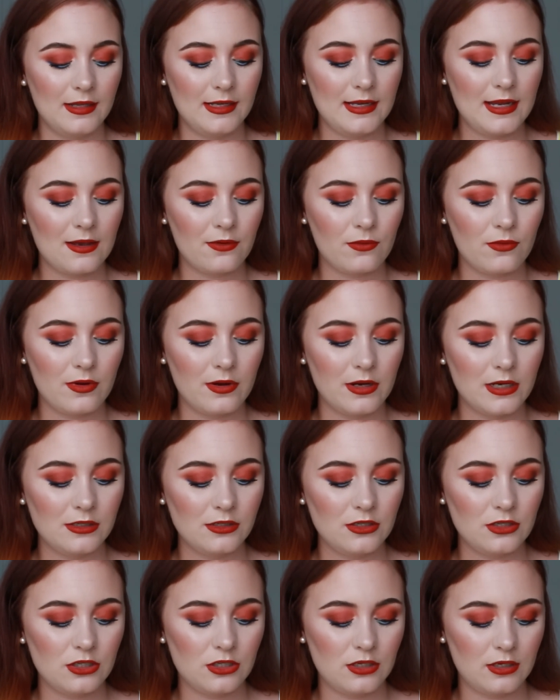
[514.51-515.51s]
the
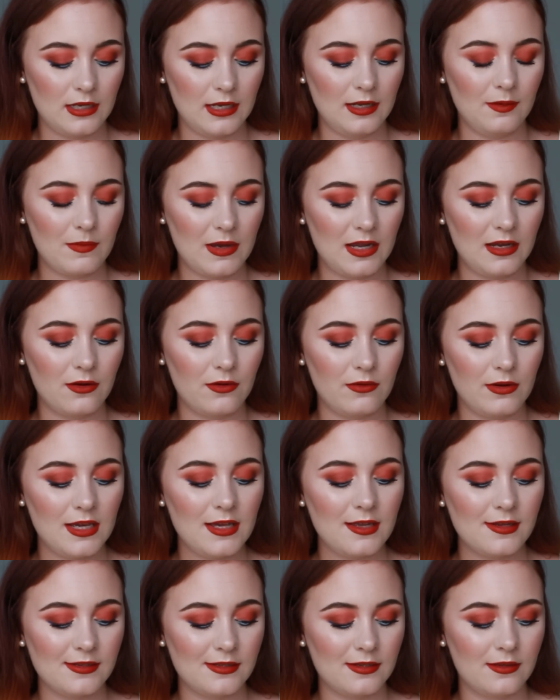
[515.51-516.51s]
orange in my
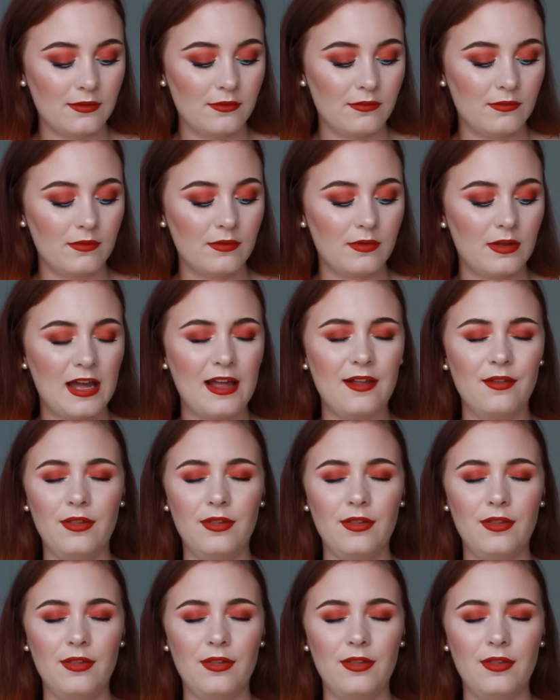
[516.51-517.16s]
crease, I